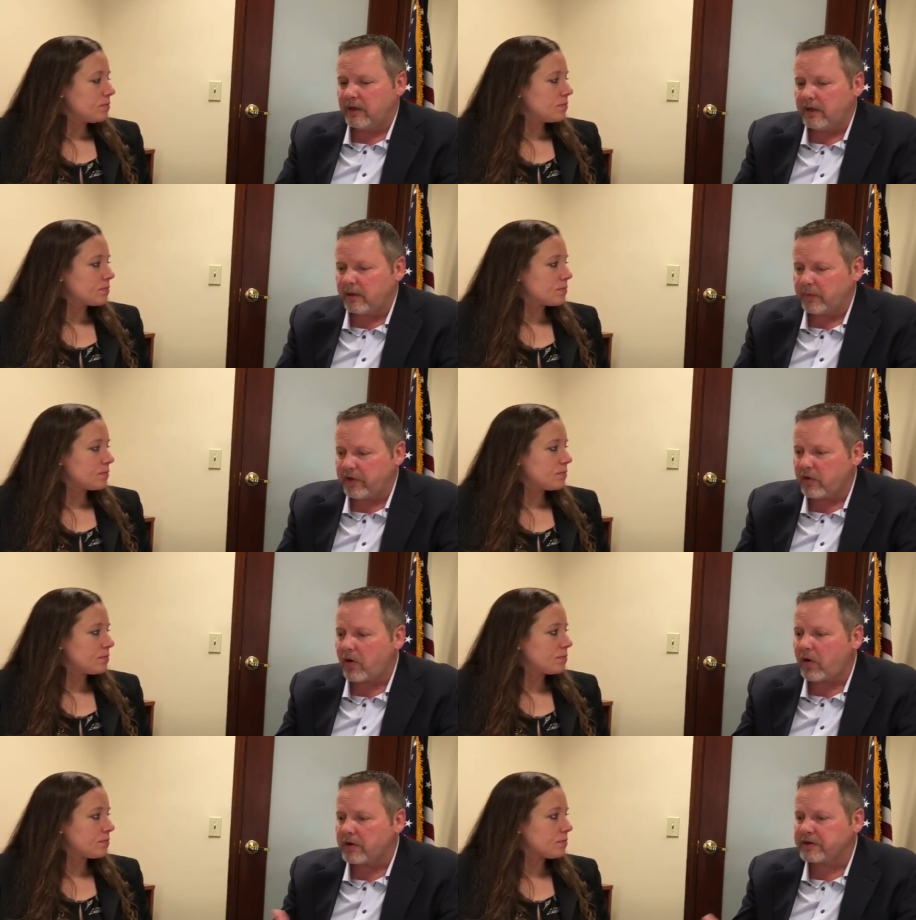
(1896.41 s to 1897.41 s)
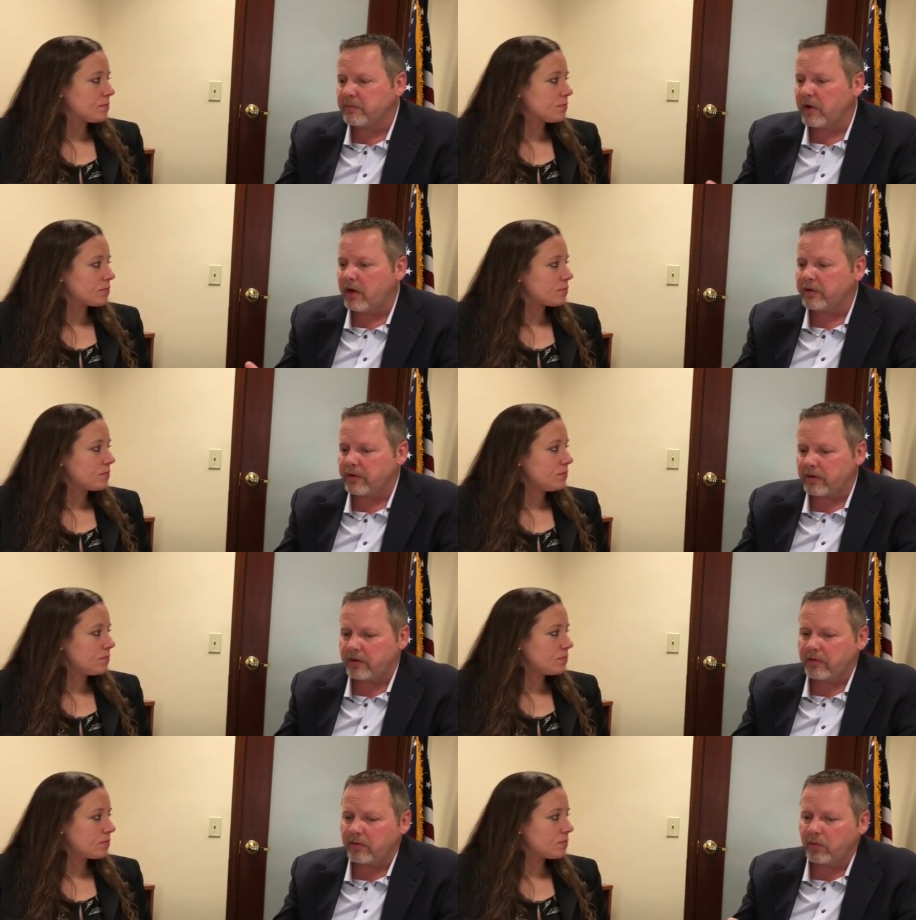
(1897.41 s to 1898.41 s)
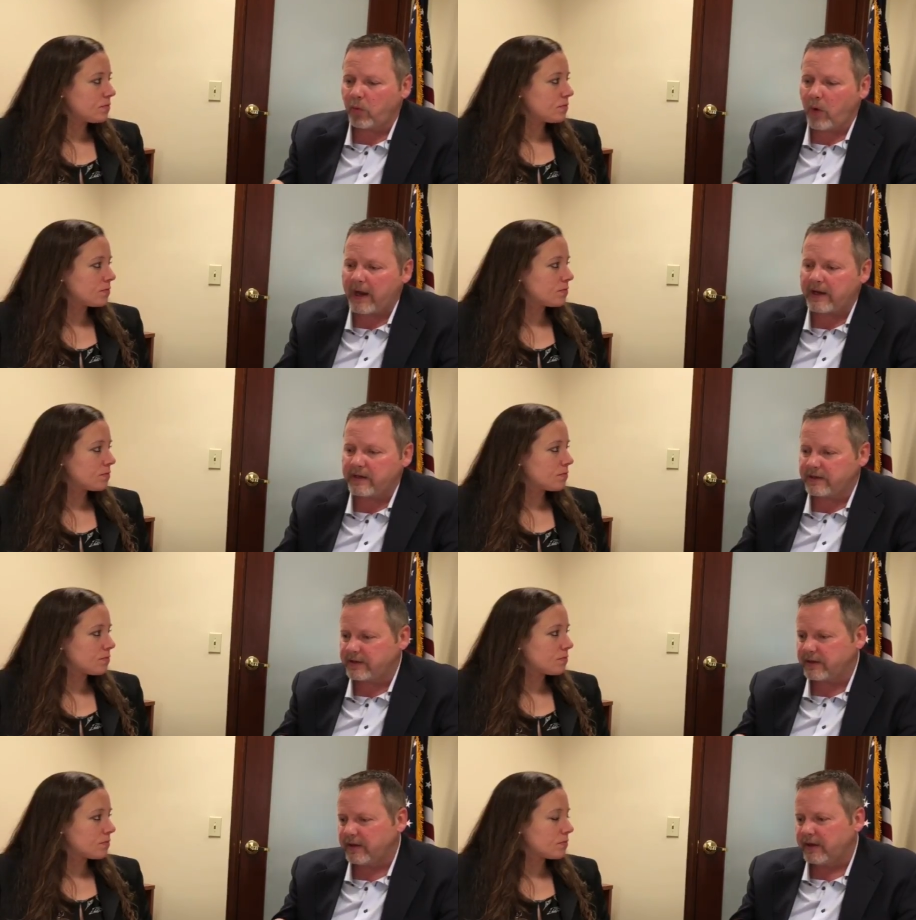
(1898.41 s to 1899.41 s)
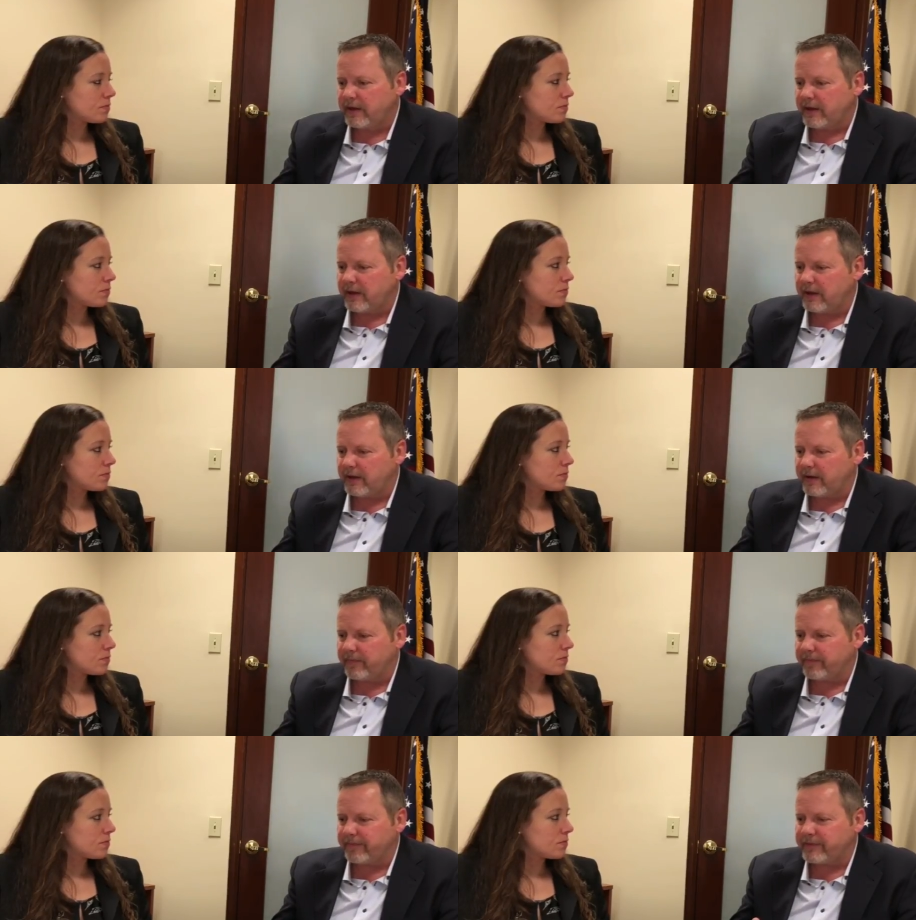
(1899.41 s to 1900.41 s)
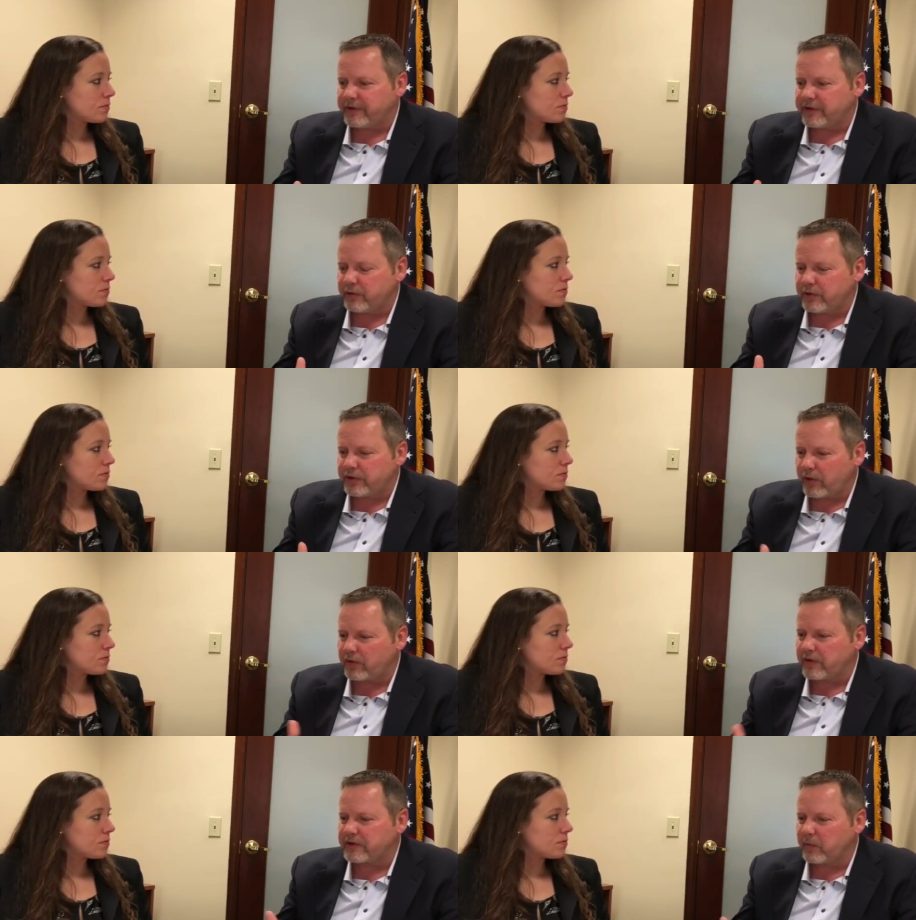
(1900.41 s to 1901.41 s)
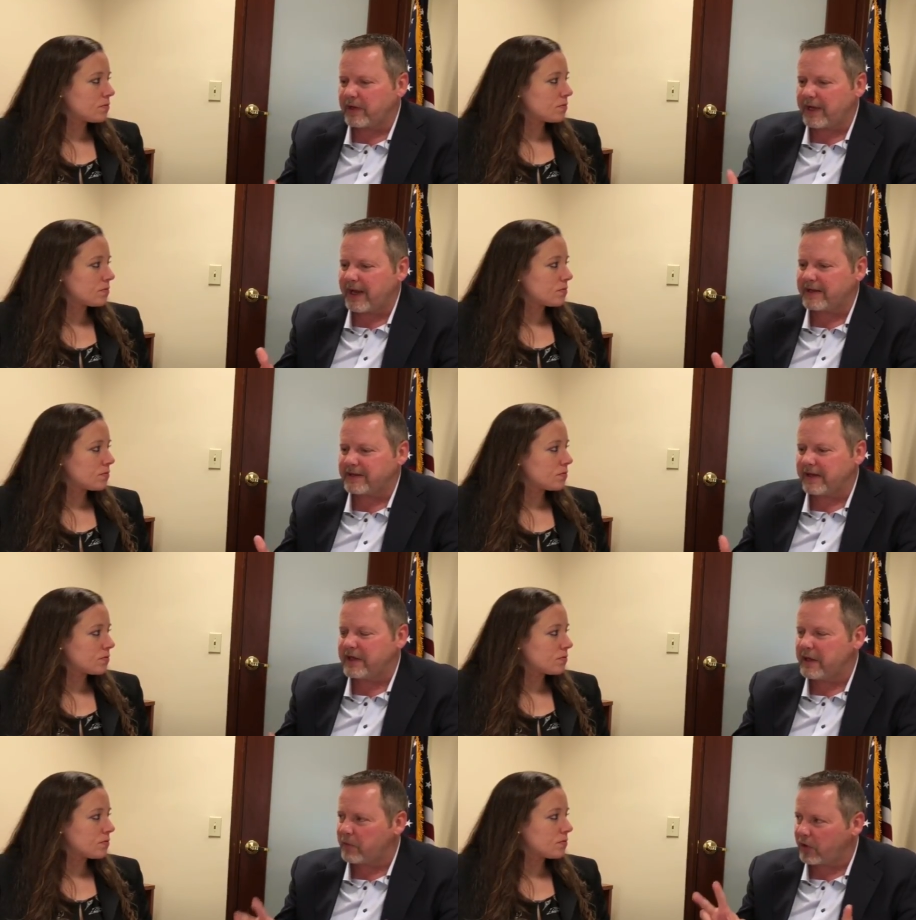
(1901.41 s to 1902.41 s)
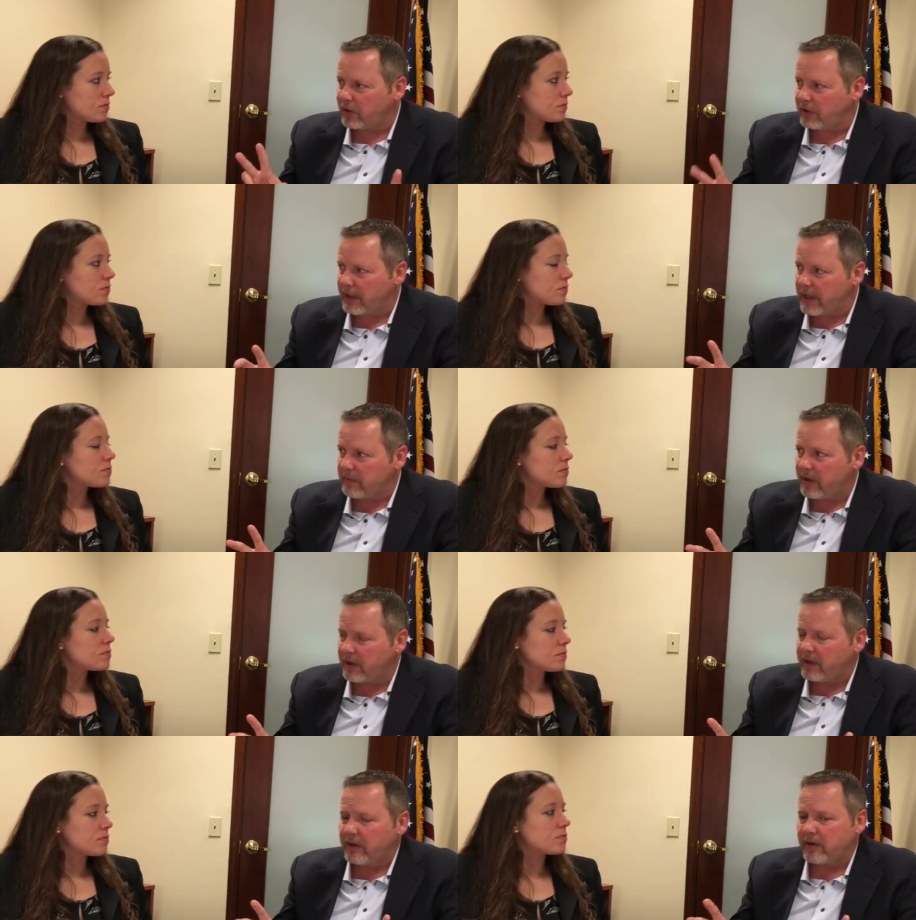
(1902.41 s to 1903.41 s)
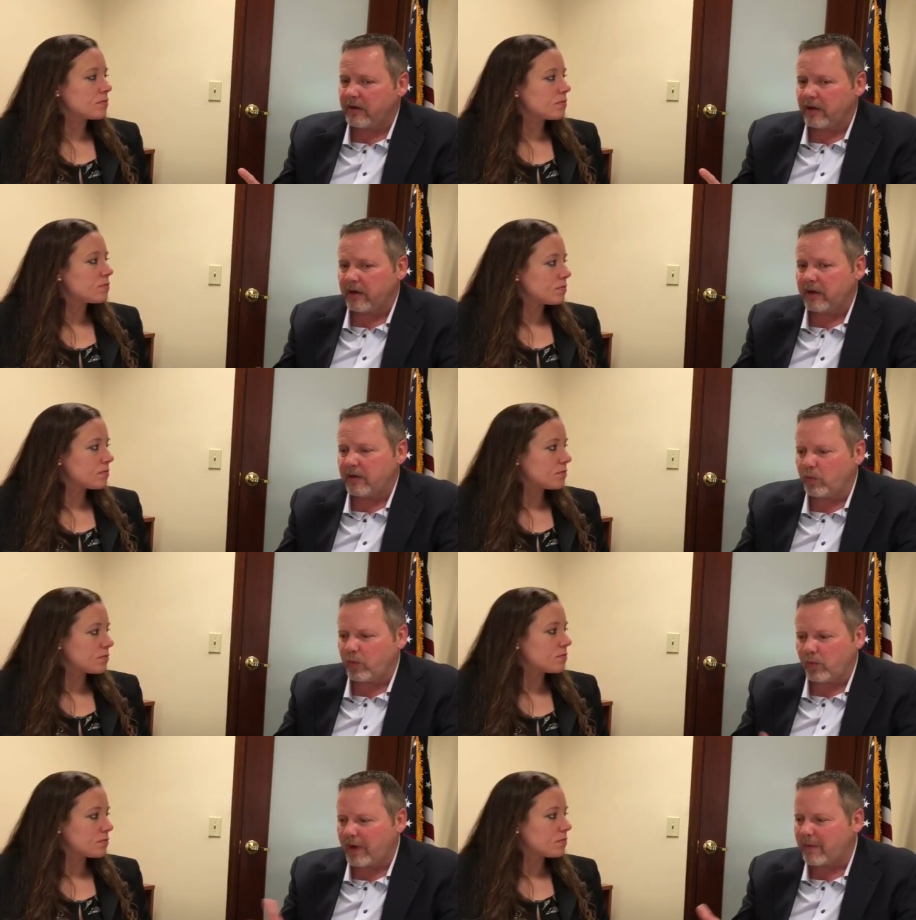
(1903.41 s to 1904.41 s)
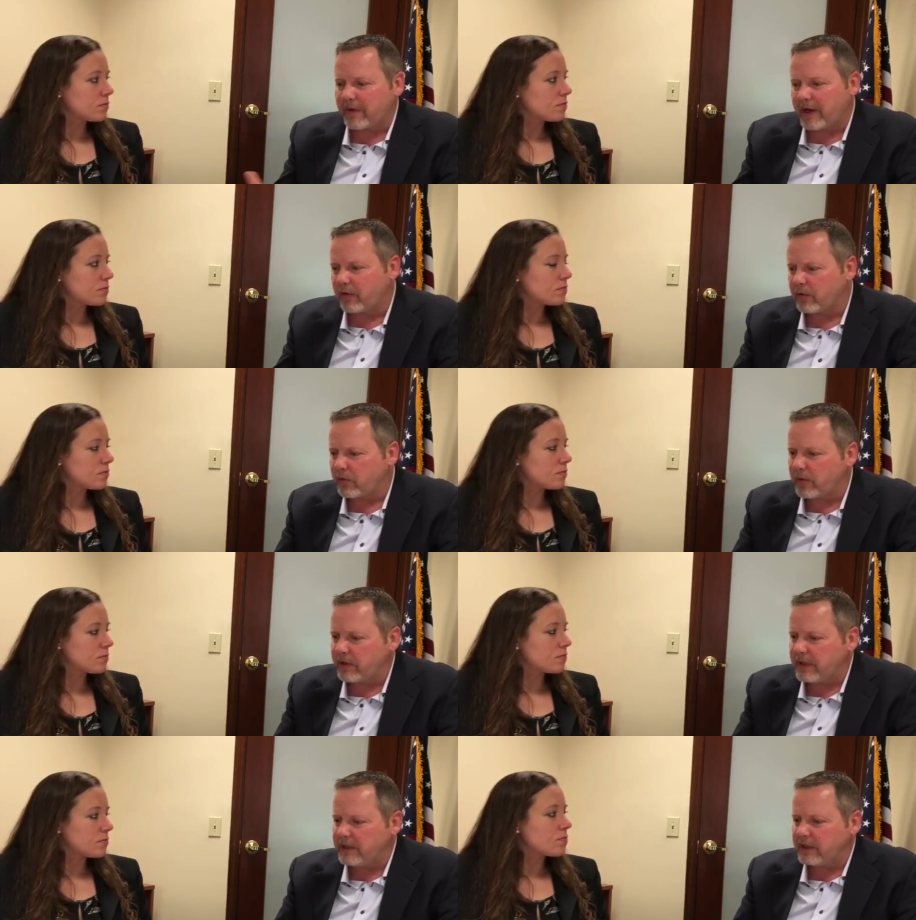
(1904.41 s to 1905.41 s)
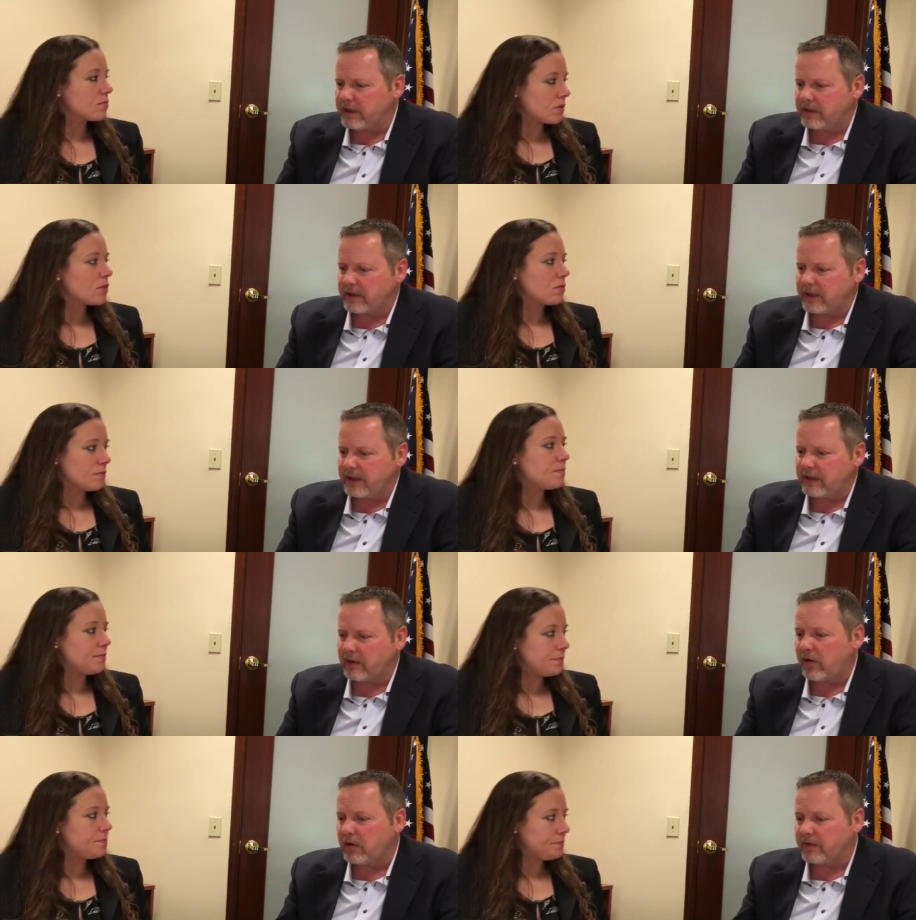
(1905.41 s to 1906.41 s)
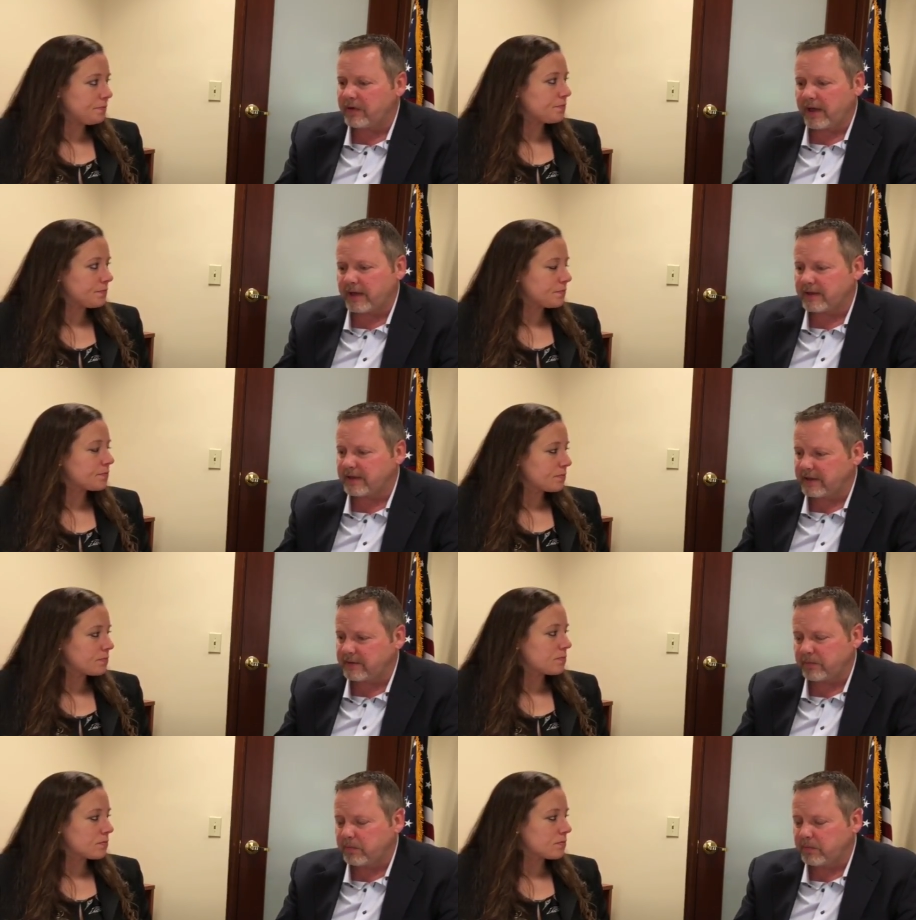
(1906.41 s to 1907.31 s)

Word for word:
Speaker 1: Uh, but there are some other ways um, to show that someone has a Nehmer claim. Mm-hmm. Uh, I mean, I don't know that we need to, to get into all of that because it gets